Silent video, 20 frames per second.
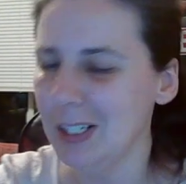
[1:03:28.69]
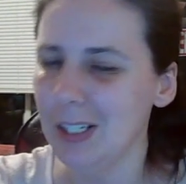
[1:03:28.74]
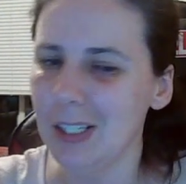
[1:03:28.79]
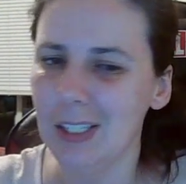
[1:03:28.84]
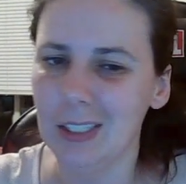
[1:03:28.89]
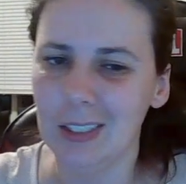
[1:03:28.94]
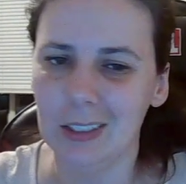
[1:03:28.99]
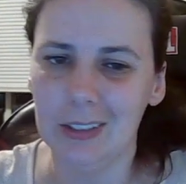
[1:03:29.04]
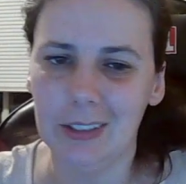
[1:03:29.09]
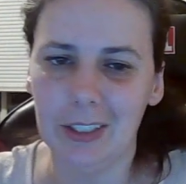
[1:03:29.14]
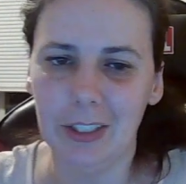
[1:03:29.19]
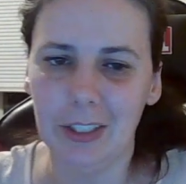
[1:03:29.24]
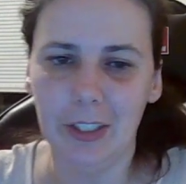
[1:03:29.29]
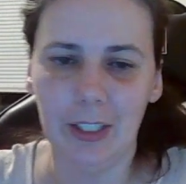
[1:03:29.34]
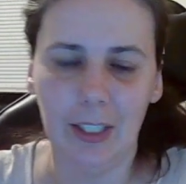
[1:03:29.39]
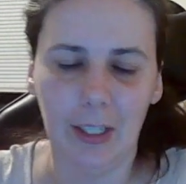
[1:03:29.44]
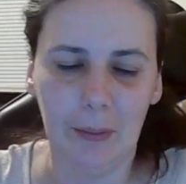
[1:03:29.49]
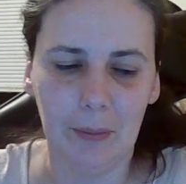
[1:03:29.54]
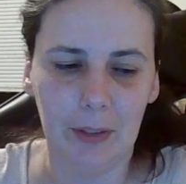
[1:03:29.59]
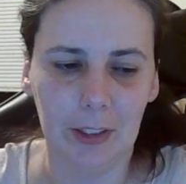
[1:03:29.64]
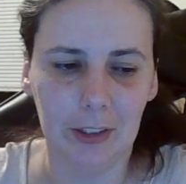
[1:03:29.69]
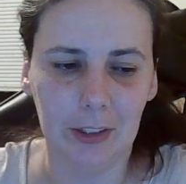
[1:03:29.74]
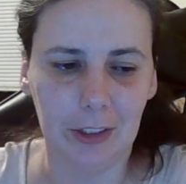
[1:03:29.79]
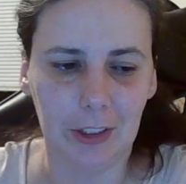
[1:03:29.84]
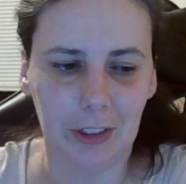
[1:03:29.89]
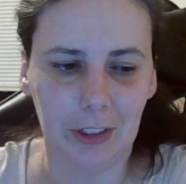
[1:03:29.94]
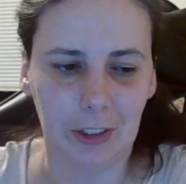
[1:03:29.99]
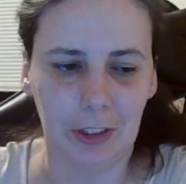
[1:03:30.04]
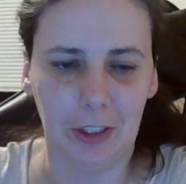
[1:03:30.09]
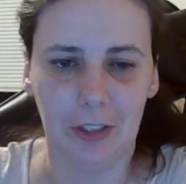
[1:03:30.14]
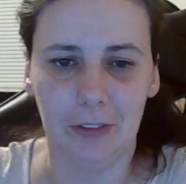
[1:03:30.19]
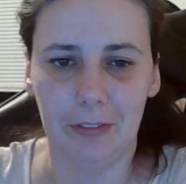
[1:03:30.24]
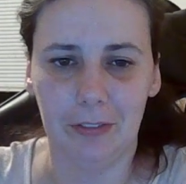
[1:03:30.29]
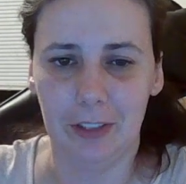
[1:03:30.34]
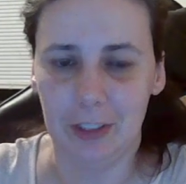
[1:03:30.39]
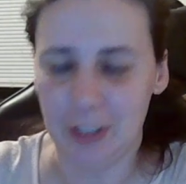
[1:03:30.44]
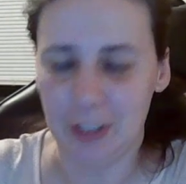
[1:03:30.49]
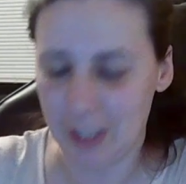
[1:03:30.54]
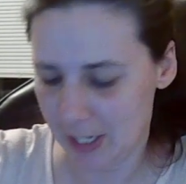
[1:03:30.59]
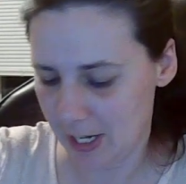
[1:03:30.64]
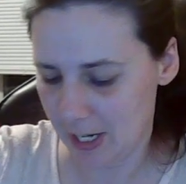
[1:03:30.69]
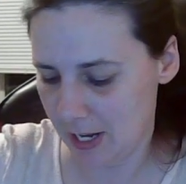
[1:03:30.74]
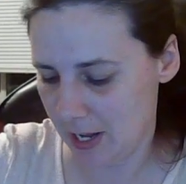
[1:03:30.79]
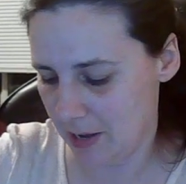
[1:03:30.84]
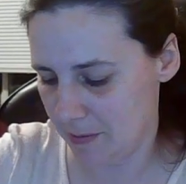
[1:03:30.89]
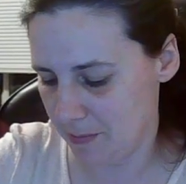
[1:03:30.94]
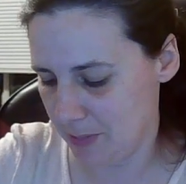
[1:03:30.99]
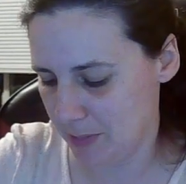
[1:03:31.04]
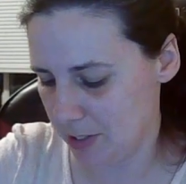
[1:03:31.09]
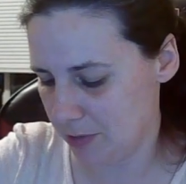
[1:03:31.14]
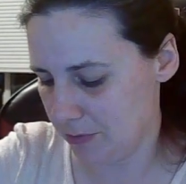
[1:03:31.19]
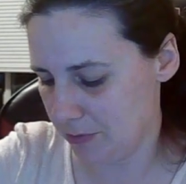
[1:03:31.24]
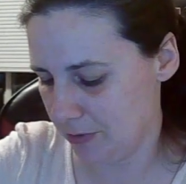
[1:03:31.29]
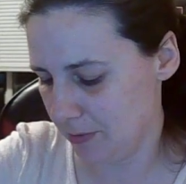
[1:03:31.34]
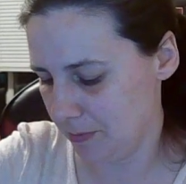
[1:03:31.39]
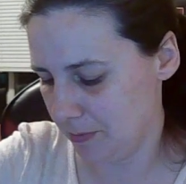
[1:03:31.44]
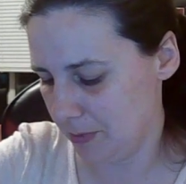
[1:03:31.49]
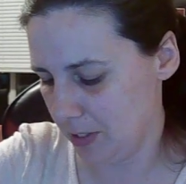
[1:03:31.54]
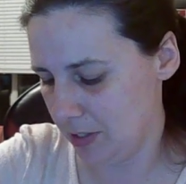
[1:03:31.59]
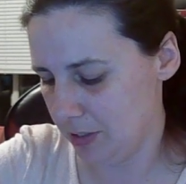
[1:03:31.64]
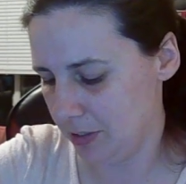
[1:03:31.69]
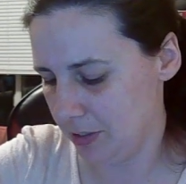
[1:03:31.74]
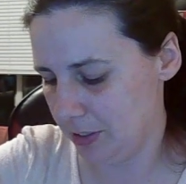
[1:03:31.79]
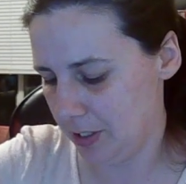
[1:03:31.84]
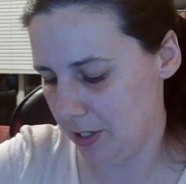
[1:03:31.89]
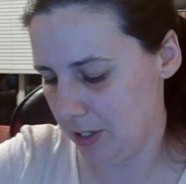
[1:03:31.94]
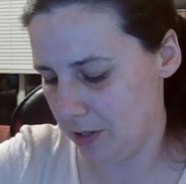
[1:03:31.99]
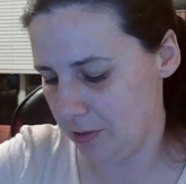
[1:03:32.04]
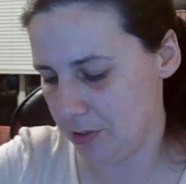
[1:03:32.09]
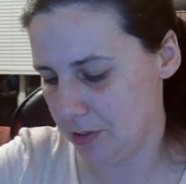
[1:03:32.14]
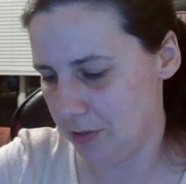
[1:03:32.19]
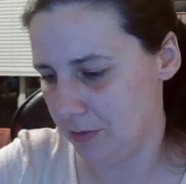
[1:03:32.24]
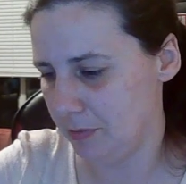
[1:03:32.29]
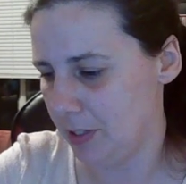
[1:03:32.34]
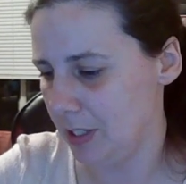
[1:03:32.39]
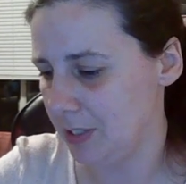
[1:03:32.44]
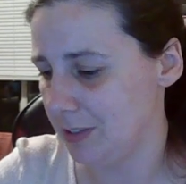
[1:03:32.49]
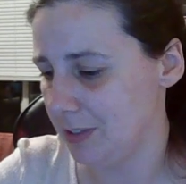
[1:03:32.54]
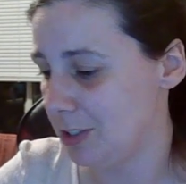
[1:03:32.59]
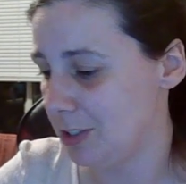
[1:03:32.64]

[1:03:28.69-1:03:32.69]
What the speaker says: Considering I'm allergic to shellfish, I can't have much from others in the ocean than